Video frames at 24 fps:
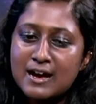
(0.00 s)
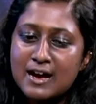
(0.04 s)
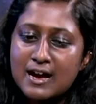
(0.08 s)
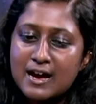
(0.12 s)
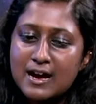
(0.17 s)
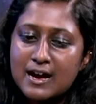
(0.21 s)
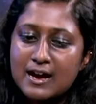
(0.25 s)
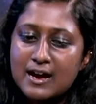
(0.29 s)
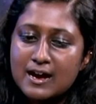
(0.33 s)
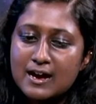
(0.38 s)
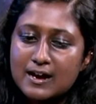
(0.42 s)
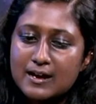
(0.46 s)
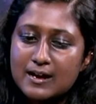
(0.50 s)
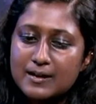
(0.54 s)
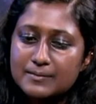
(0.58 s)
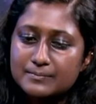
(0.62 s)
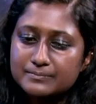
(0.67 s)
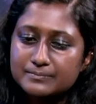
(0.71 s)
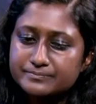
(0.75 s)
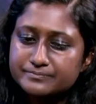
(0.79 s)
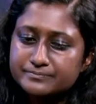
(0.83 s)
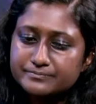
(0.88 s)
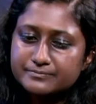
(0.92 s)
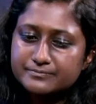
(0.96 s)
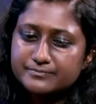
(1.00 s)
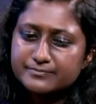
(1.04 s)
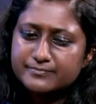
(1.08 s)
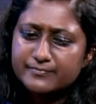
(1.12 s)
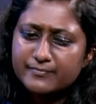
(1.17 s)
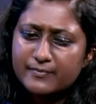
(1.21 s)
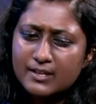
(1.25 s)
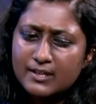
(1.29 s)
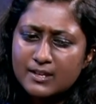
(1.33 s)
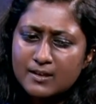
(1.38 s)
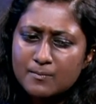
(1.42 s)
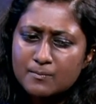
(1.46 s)

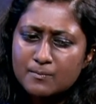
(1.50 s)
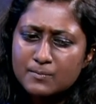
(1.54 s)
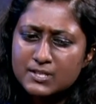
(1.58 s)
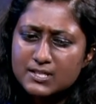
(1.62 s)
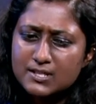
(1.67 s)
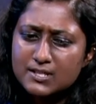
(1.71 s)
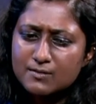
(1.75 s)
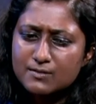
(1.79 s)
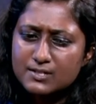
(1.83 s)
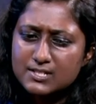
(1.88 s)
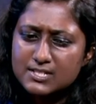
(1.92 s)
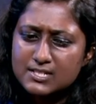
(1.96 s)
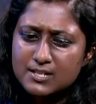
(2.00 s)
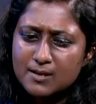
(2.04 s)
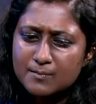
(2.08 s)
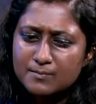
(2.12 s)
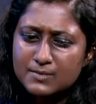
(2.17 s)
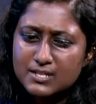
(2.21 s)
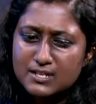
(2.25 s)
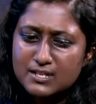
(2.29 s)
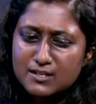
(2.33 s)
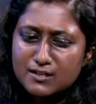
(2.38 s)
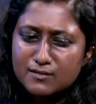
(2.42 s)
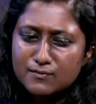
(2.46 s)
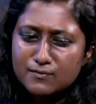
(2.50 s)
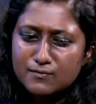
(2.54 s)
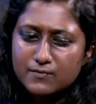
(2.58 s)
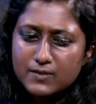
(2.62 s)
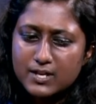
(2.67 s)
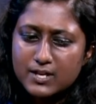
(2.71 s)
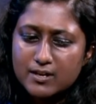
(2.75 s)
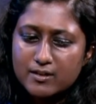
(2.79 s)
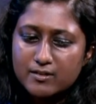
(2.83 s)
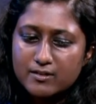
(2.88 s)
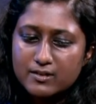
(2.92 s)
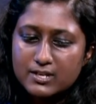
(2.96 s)
But there was something
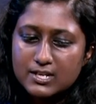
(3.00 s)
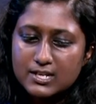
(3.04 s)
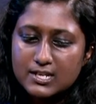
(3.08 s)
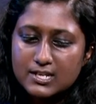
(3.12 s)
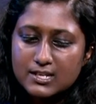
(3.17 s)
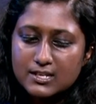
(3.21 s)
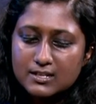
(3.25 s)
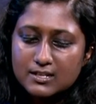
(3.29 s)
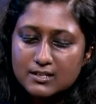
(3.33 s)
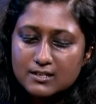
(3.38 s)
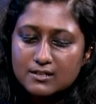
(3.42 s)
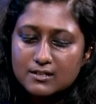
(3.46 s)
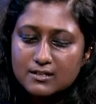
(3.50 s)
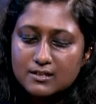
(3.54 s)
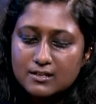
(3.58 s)
very,